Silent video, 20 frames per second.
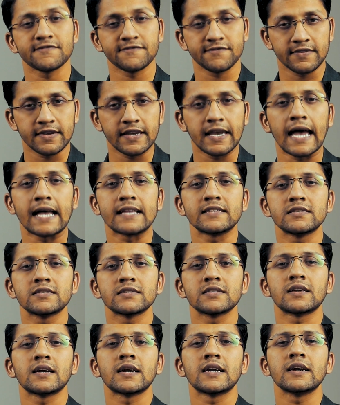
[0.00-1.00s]
of
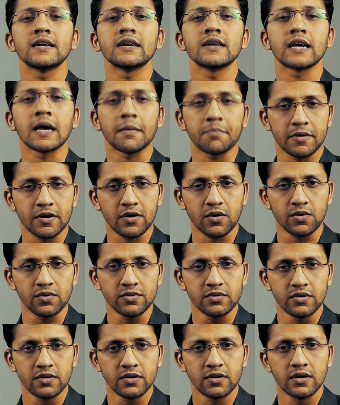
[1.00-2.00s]
Cancer and
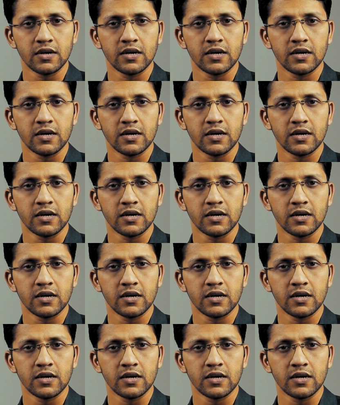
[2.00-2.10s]
Capricorn,